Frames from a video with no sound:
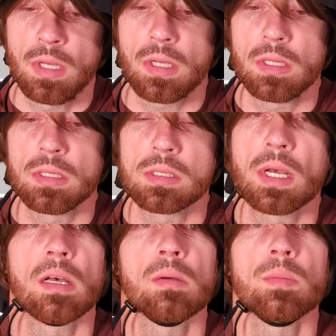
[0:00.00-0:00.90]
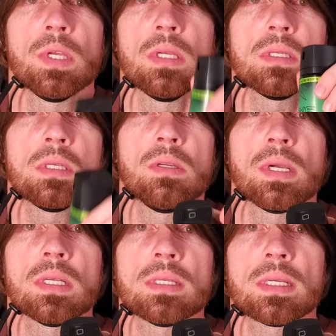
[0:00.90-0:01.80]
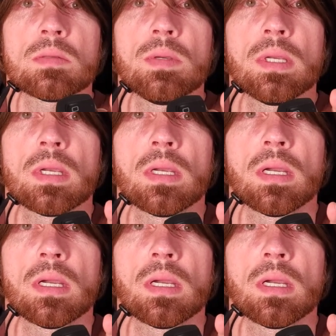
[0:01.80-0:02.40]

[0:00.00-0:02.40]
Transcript: Because I'll be seeing you guys next week.